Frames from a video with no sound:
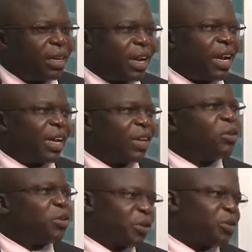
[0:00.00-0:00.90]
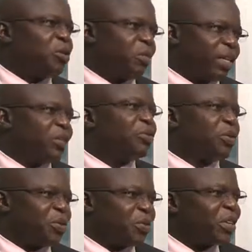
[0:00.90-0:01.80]
I cannot talk so much
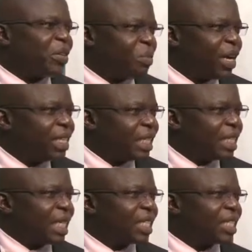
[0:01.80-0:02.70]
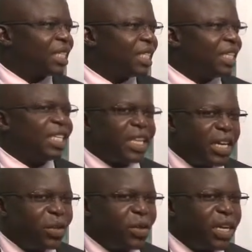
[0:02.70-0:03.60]
for the parties that
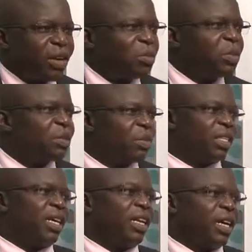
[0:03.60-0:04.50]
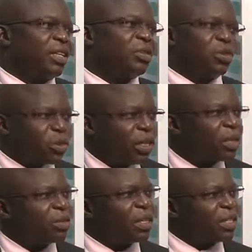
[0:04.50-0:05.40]
they know their commitment under Article 20
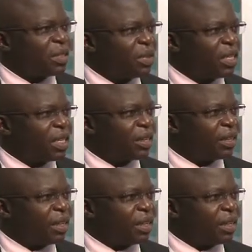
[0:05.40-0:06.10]
of the CBD.